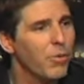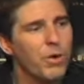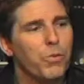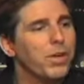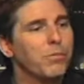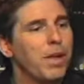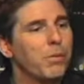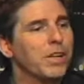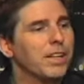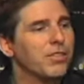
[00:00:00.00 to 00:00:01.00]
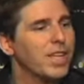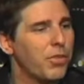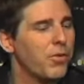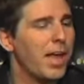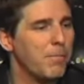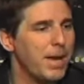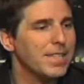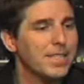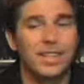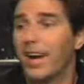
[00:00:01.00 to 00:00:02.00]
we wouldn't be able to just get through that
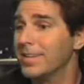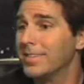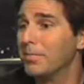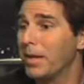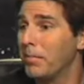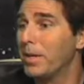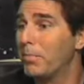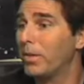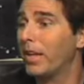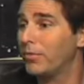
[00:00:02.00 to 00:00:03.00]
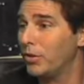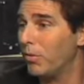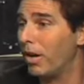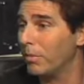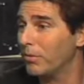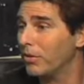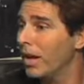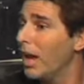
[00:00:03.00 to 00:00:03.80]
basic concept that people have two arms.